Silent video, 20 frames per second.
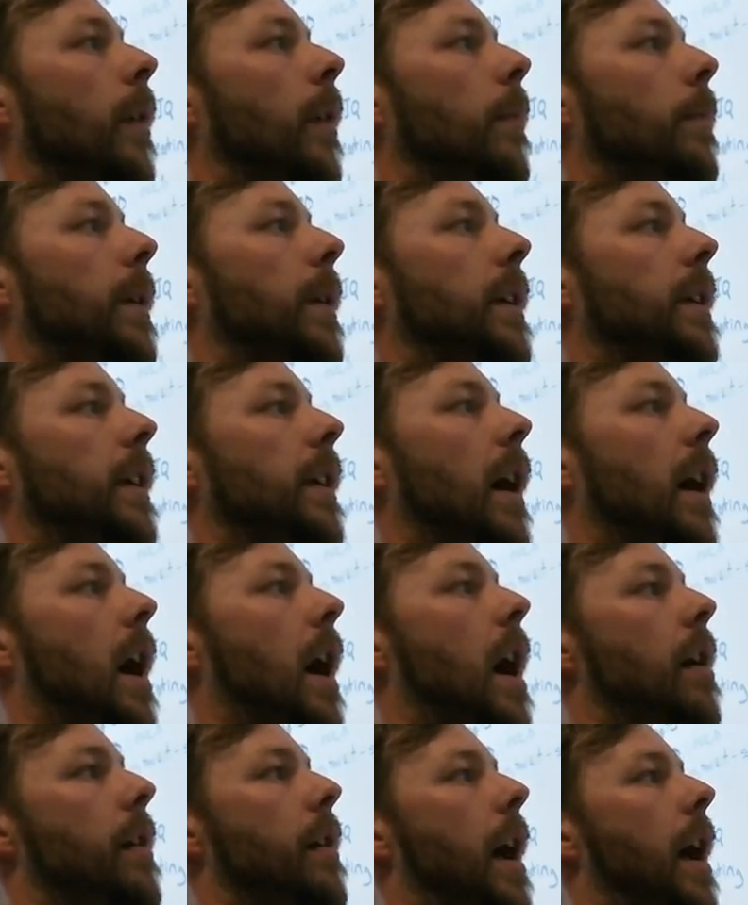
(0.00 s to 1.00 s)

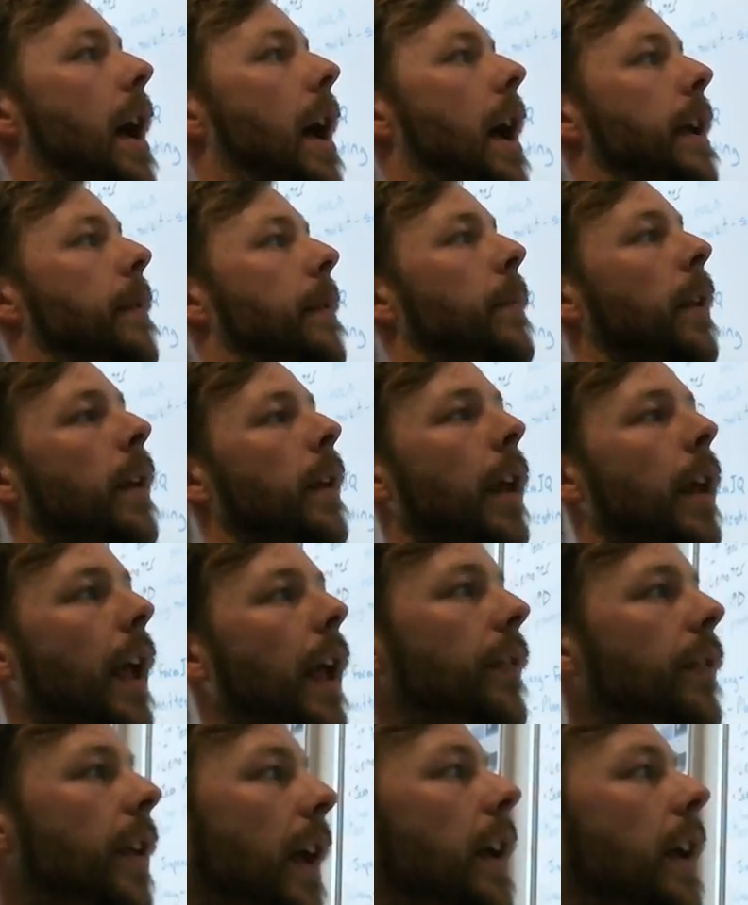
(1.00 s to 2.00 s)
BRA,
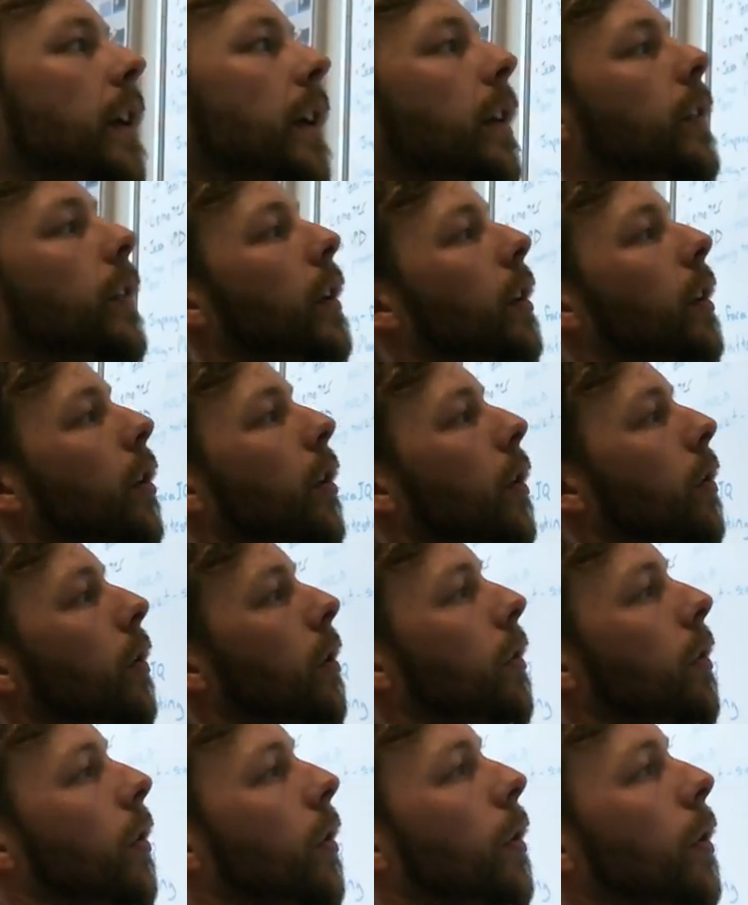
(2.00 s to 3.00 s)
and that is
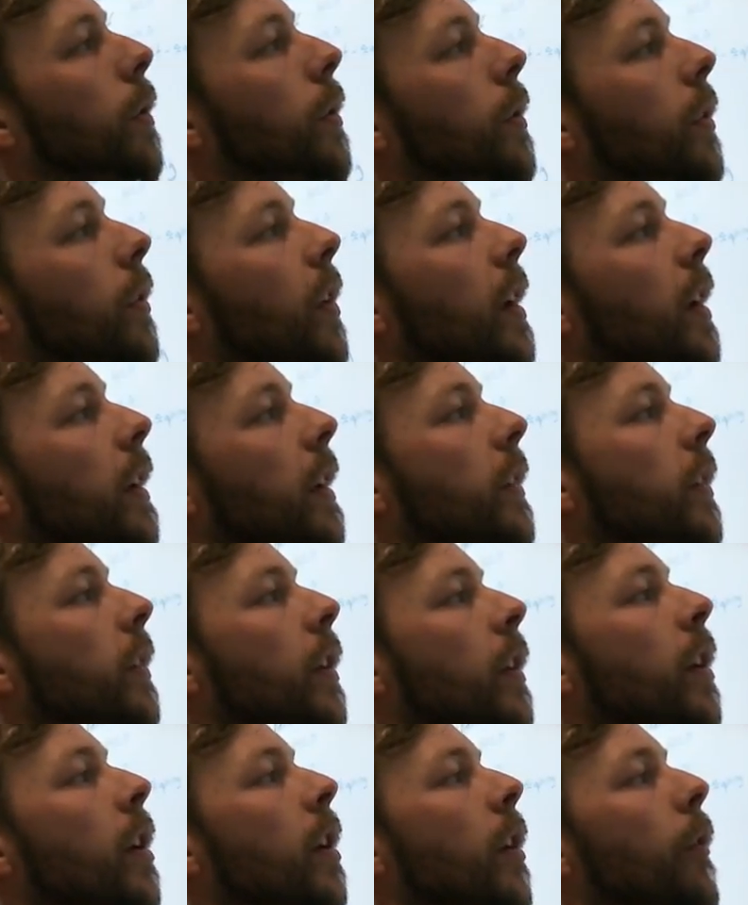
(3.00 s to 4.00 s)
encoded to 6
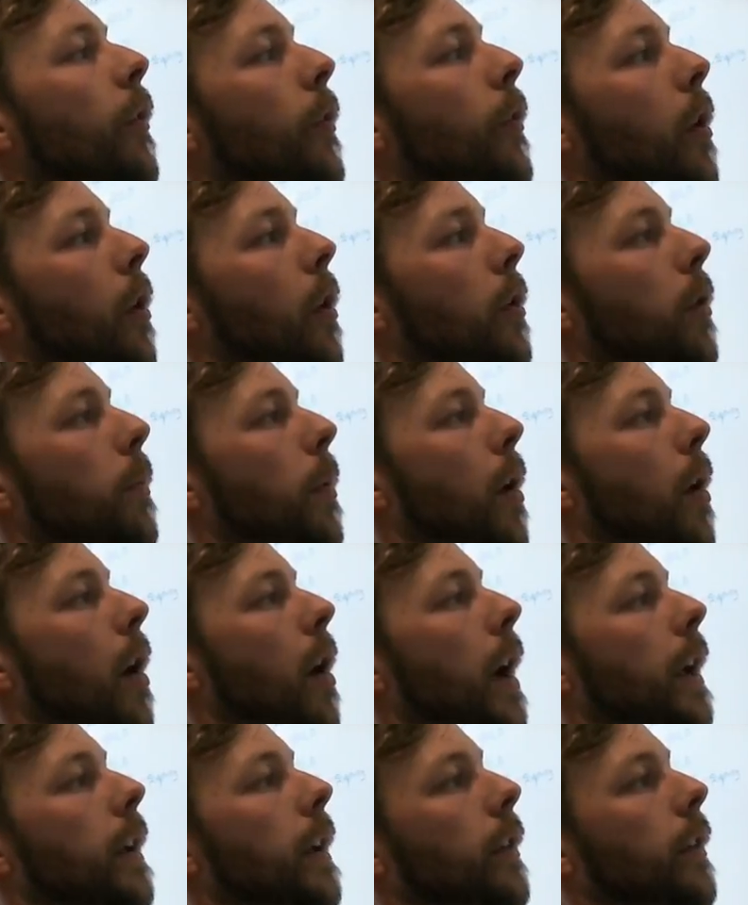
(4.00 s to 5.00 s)
followed
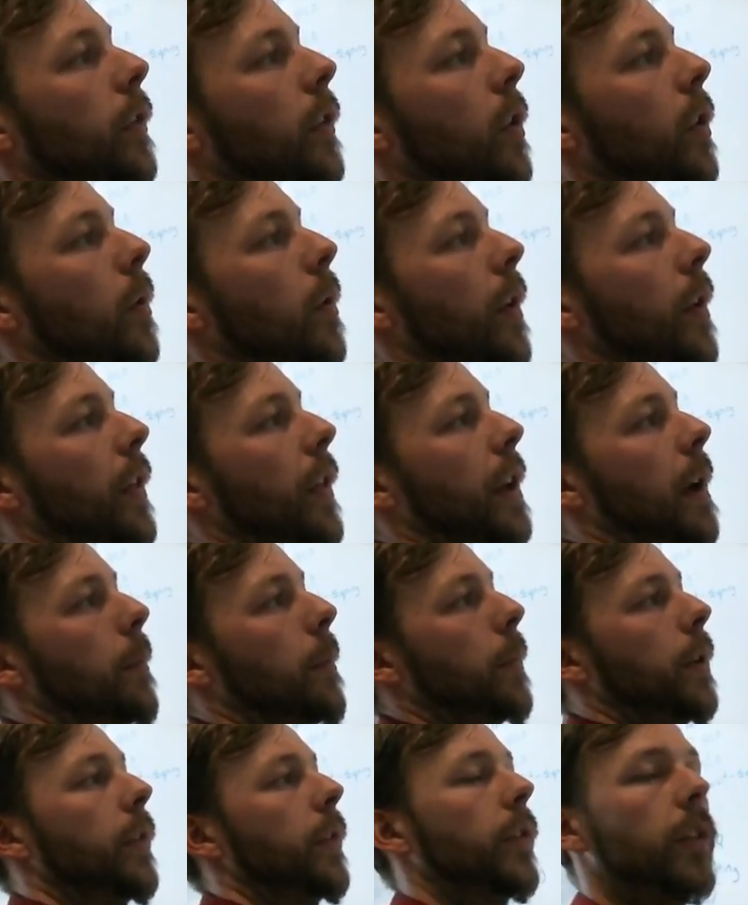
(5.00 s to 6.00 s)
by two other
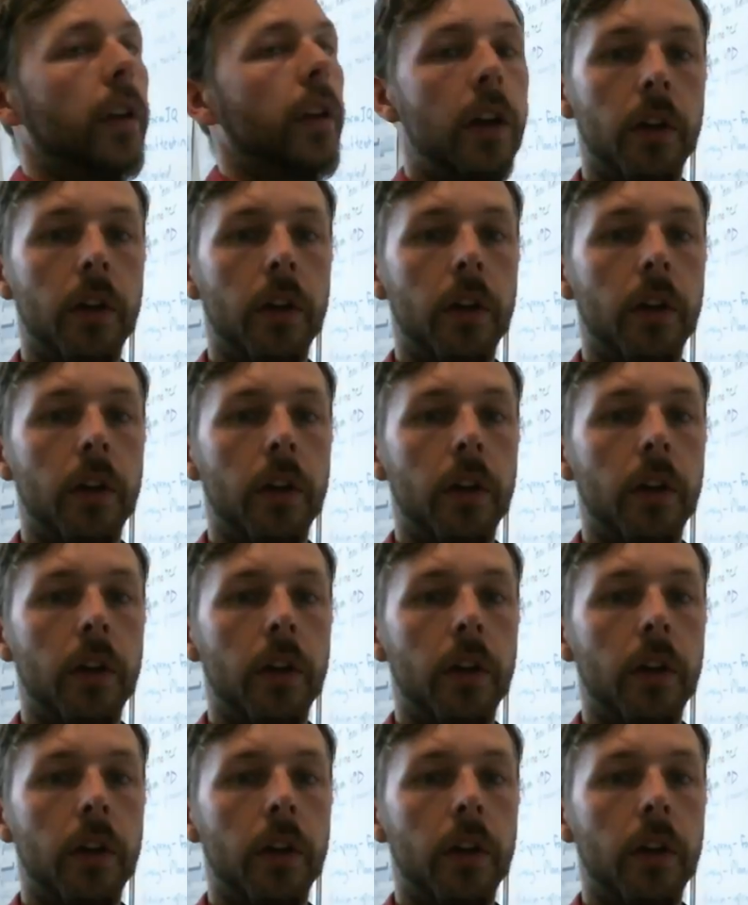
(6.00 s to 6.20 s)
numbers.